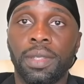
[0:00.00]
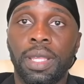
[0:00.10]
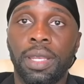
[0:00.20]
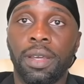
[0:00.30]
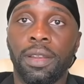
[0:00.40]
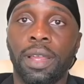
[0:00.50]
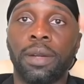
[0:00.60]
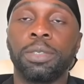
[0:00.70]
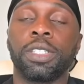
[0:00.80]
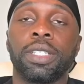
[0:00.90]
And the
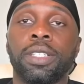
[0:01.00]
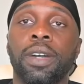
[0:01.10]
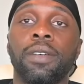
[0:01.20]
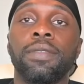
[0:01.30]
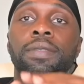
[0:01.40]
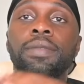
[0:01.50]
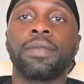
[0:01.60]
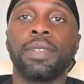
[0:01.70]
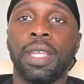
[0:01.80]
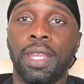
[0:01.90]
alarm shuts off
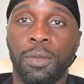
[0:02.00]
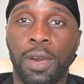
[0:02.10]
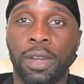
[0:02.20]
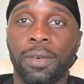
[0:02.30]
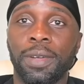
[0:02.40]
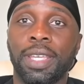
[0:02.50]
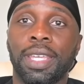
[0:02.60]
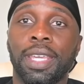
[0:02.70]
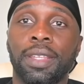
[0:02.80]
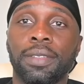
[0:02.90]
and they walk away
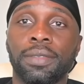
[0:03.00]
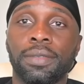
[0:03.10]
again.